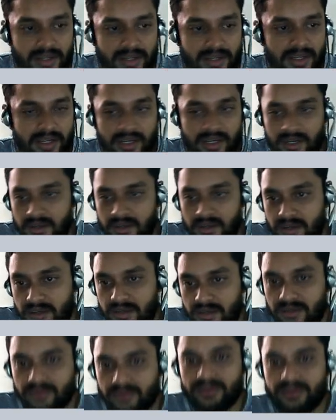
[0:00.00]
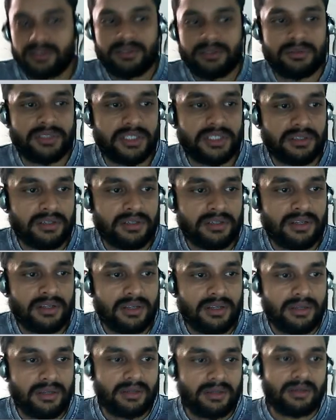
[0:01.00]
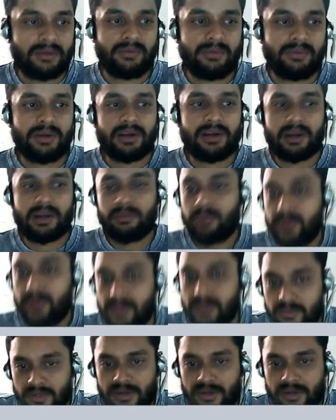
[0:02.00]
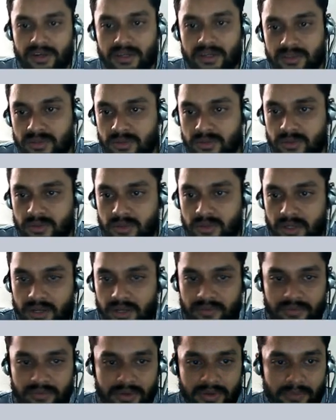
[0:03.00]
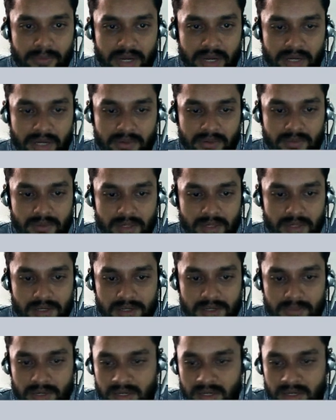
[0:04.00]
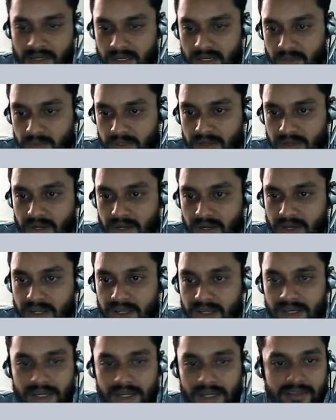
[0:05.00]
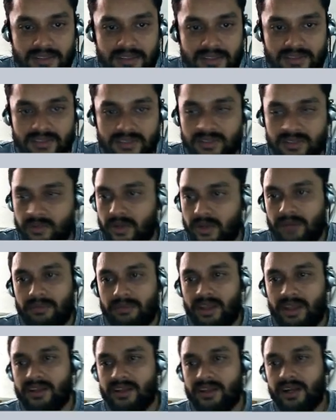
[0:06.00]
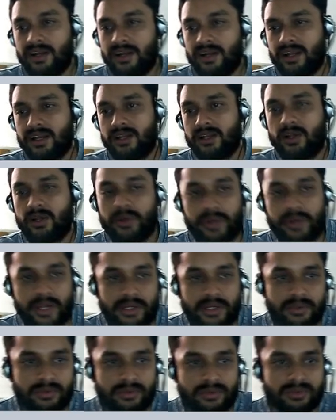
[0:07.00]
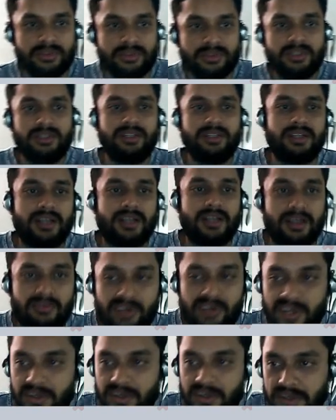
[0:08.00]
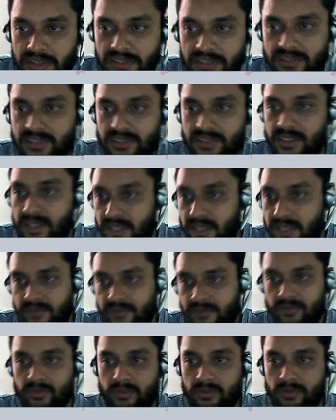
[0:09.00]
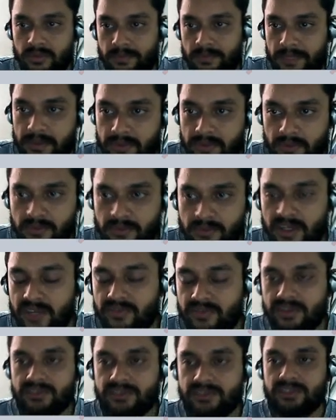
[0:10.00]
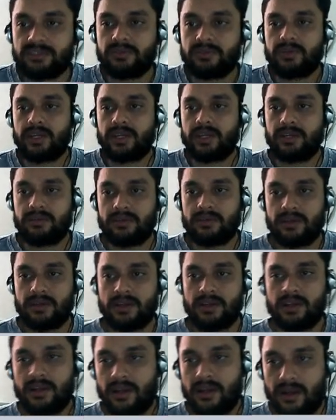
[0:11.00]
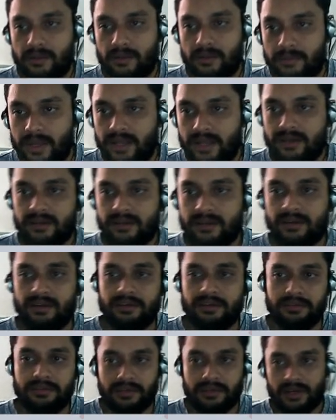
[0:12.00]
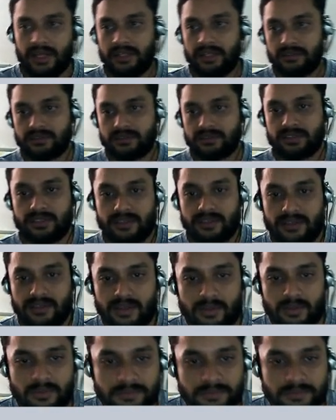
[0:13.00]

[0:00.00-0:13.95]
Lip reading: and we'll use it while removing the material. So we have made ultimately one rectangle like this. You can make the rectangle, or you can use convert entities, correct. So now from the references you can make the lines. Now